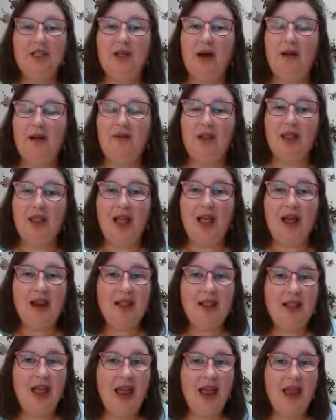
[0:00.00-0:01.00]
Do you have a lot
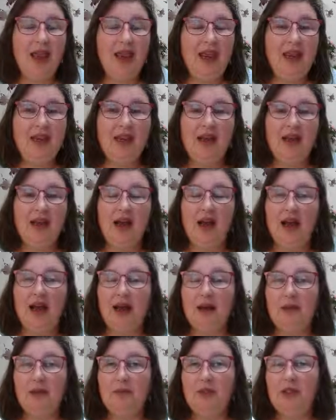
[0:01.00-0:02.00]
of light?
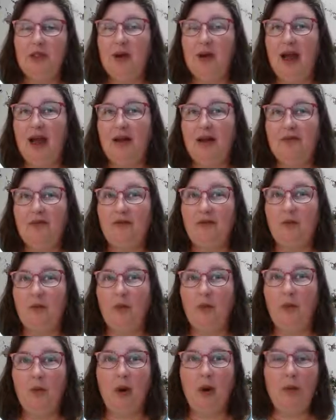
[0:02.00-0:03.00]
Do you have
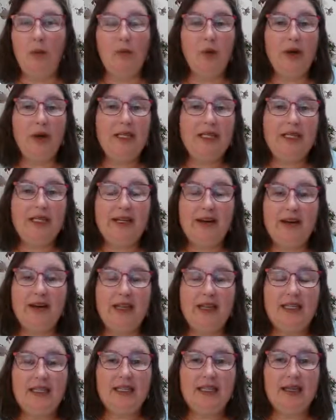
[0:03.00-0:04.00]
moist
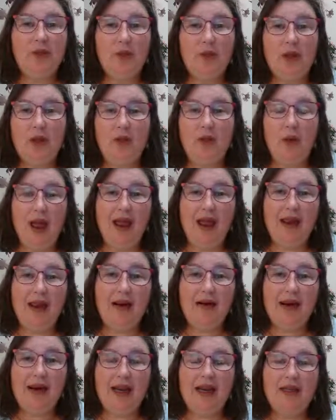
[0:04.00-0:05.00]
areas, like really wet
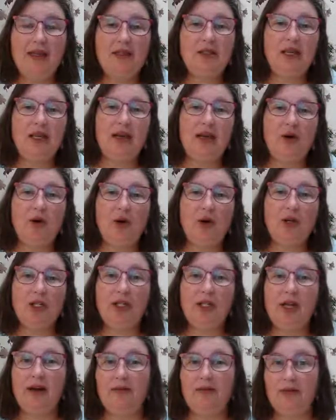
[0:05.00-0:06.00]
areas, or
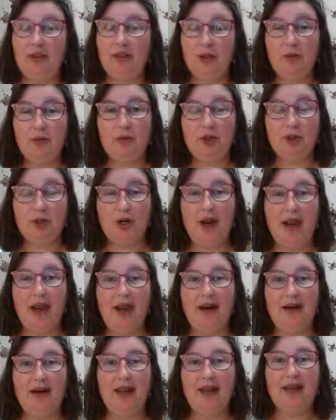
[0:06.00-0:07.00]
do you have super dry
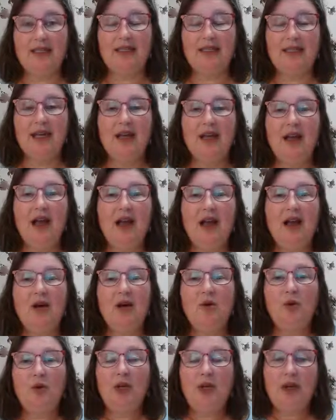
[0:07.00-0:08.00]
areas?
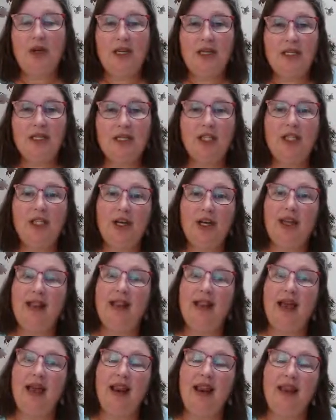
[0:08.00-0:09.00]
Well, you need to look
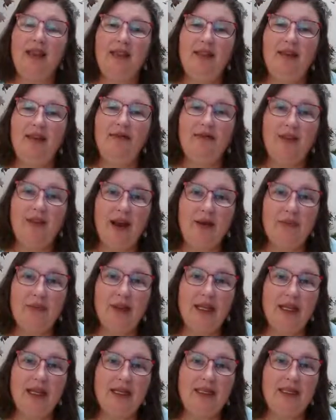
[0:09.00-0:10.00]
at that and then find
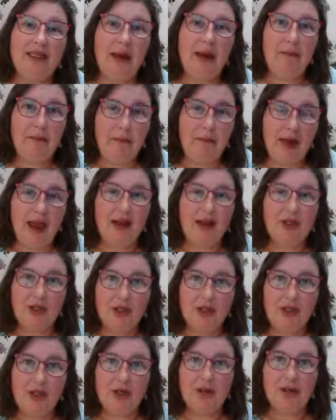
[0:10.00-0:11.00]
plants that
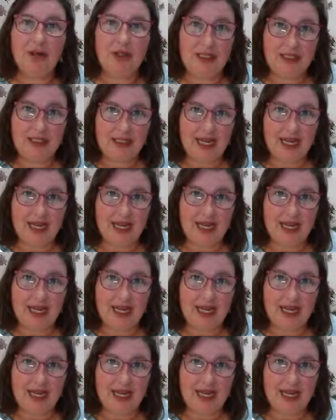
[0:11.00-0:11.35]
match those